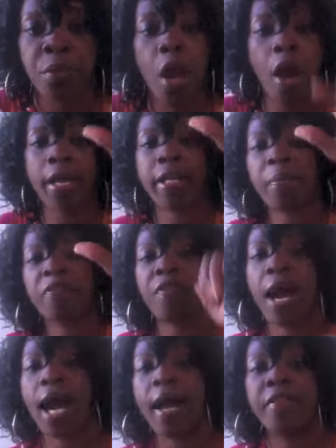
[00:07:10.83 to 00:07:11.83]
All right, number
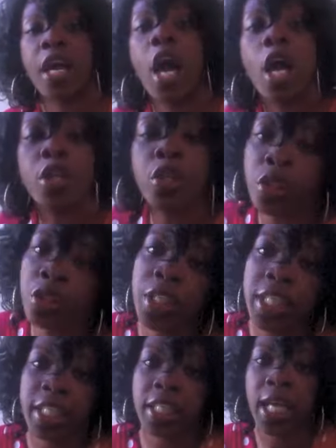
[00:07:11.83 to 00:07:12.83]
5, you
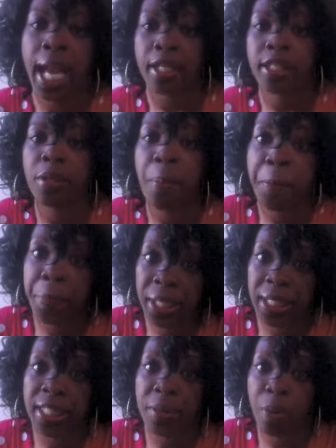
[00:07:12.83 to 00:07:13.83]
need an
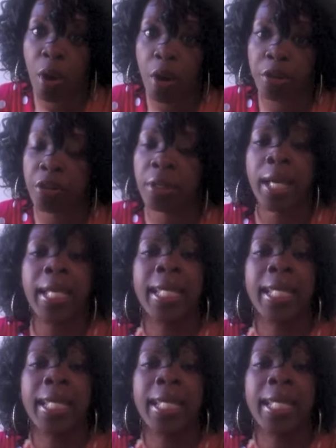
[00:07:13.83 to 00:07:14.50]
accountability partner.